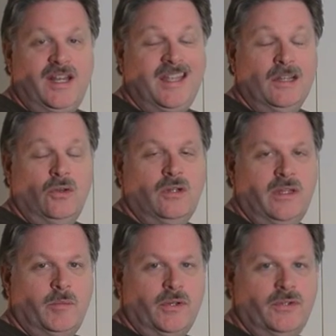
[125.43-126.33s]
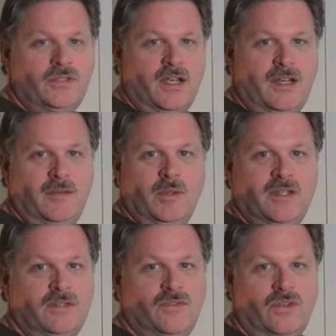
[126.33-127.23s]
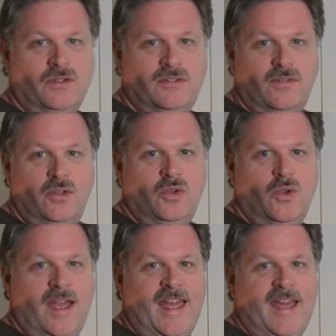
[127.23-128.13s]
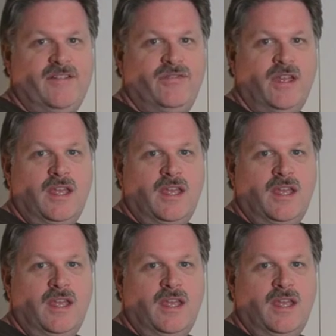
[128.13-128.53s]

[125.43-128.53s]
to get locally produced honey, because for those of you who have